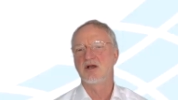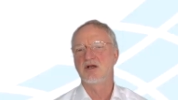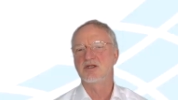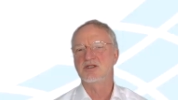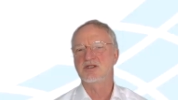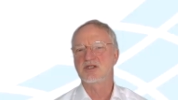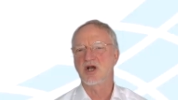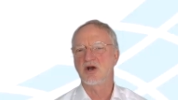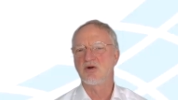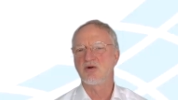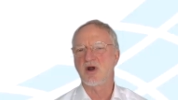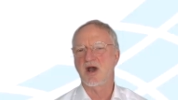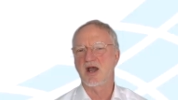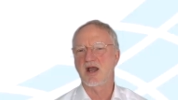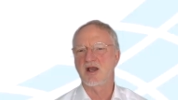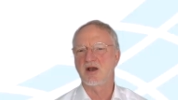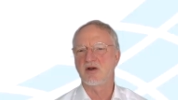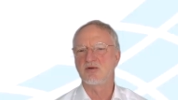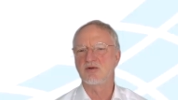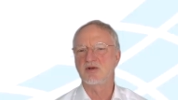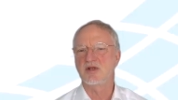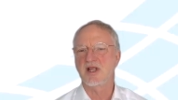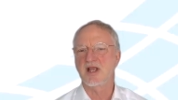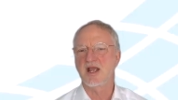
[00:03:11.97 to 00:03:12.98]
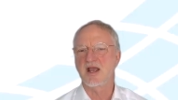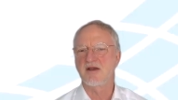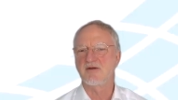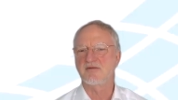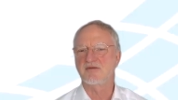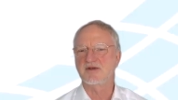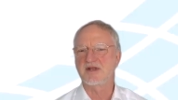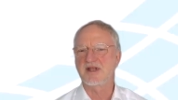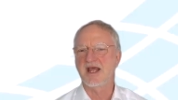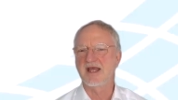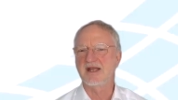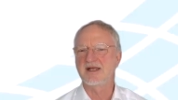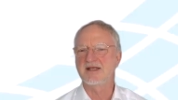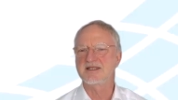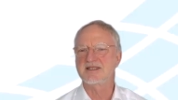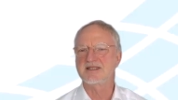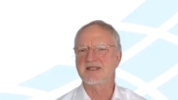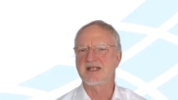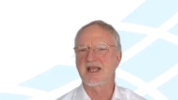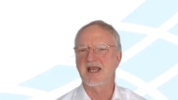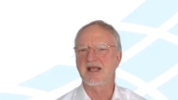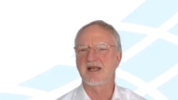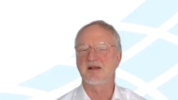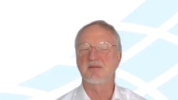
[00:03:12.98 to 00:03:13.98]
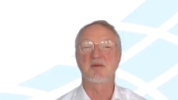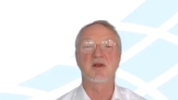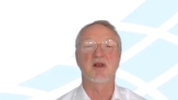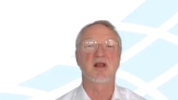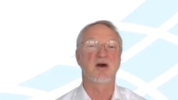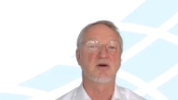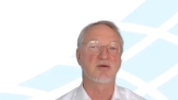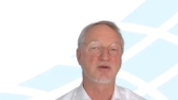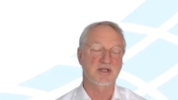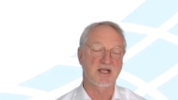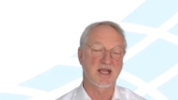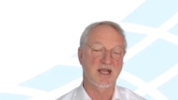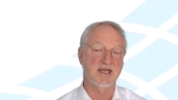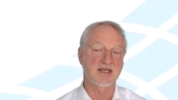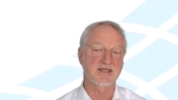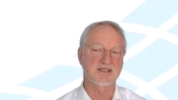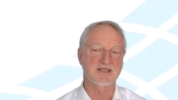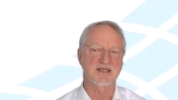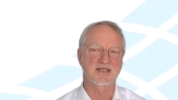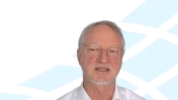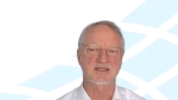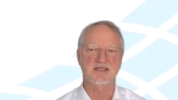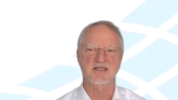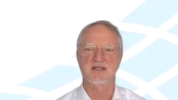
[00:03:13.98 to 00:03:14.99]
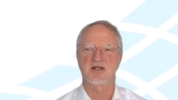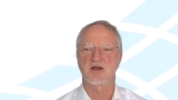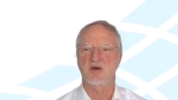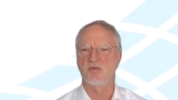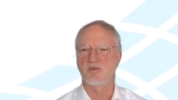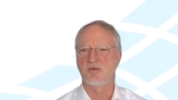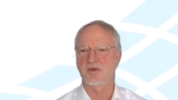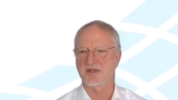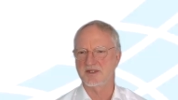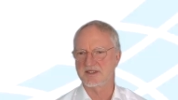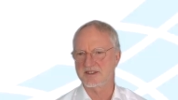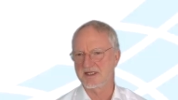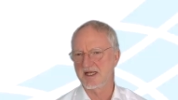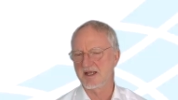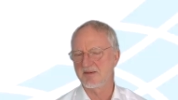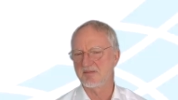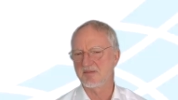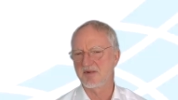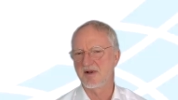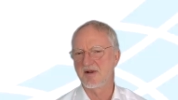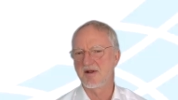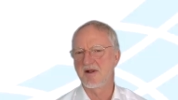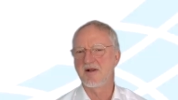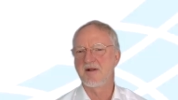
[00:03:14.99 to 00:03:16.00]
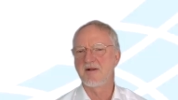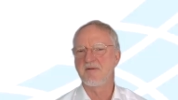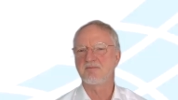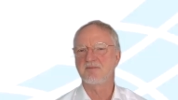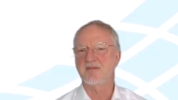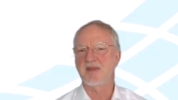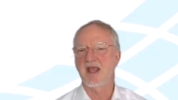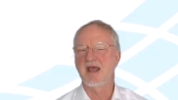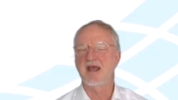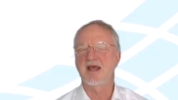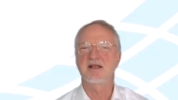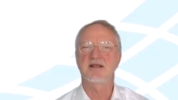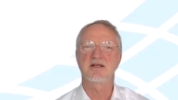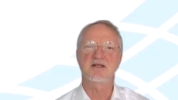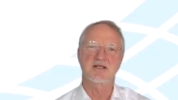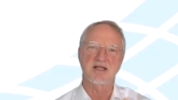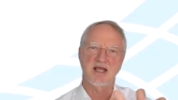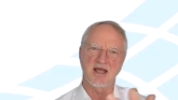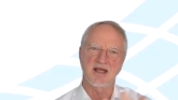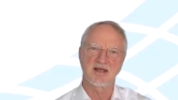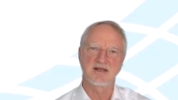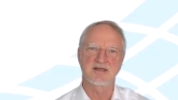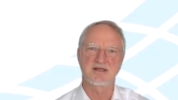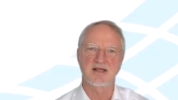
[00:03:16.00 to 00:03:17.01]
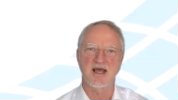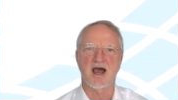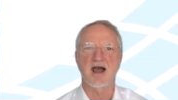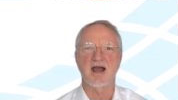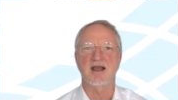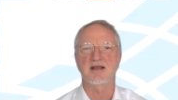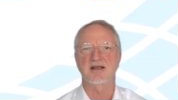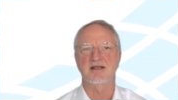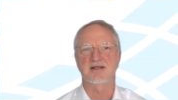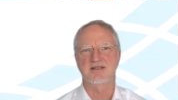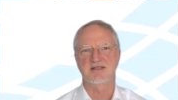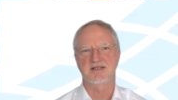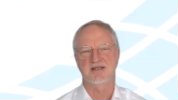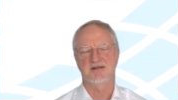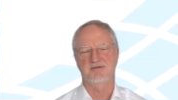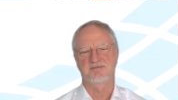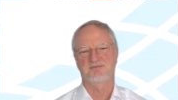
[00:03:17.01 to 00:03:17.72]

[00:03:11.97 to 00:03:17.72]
So I only have 10 scalable load cases with slip and 10 targets.